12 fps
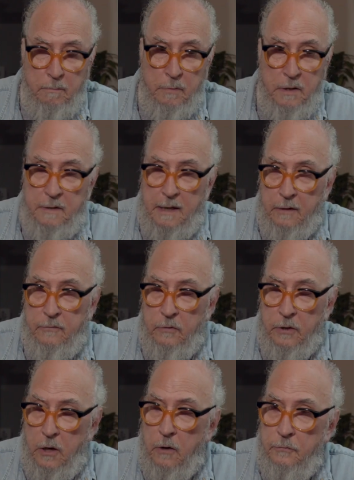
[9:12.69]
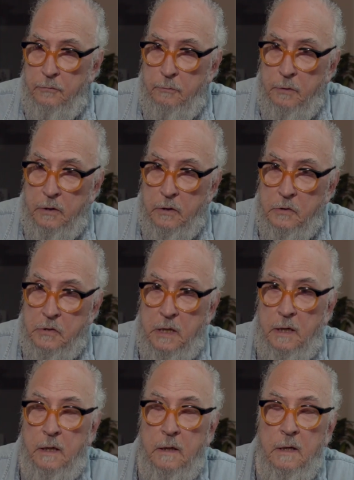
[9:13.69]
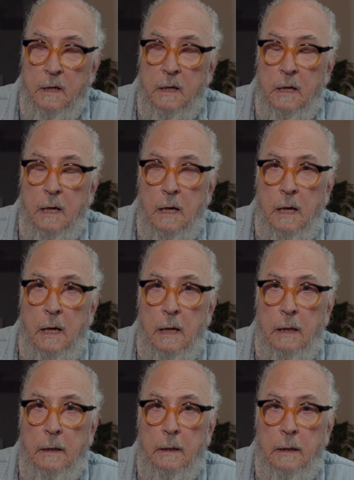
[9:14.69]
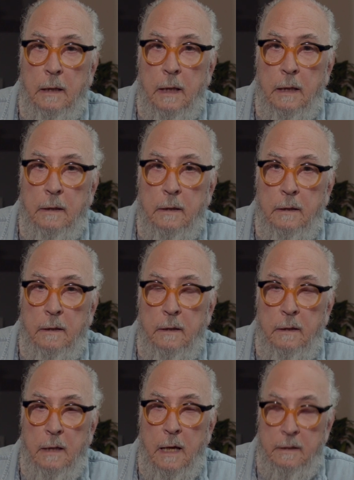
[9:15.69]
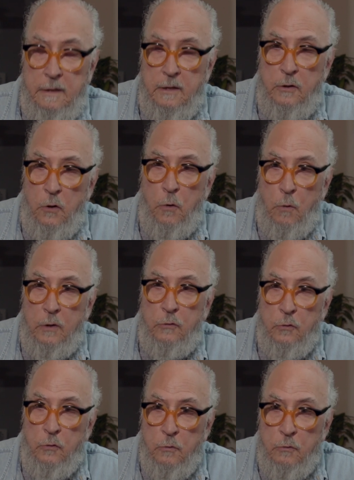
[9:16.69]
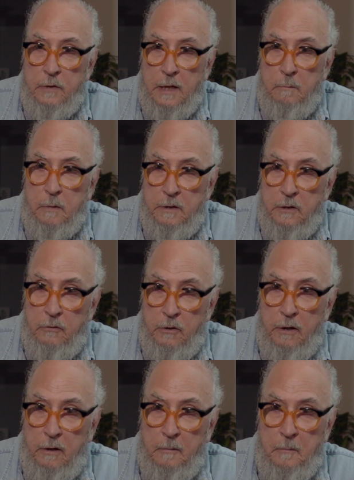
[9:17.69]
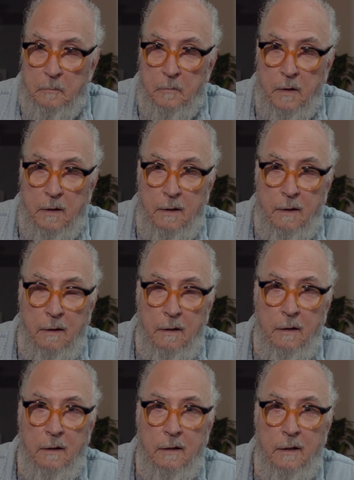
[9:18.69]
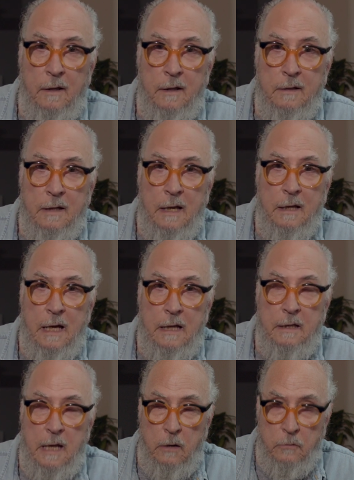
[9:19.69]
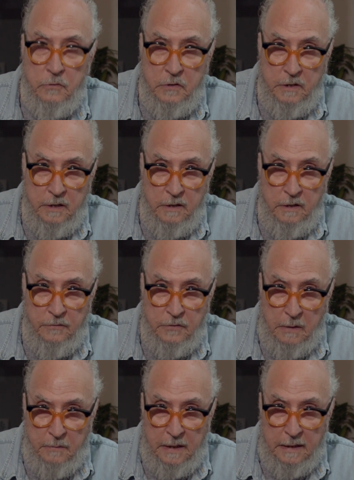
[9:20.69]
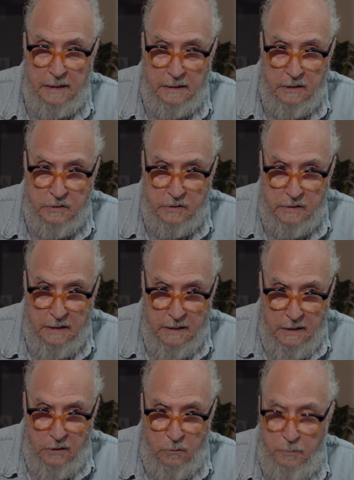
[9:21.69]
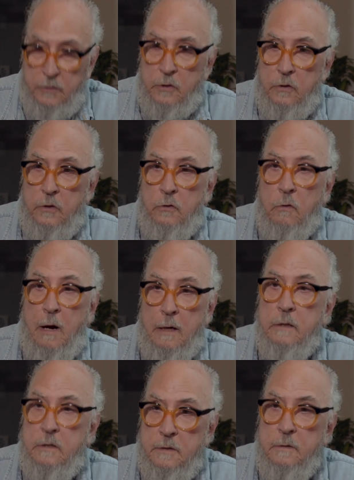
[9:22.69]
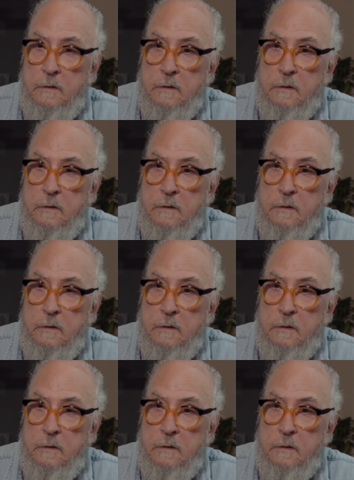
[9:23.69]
be thankful enough, because I didn't know what to do with that material. I had doubts if something like this could be turned into art,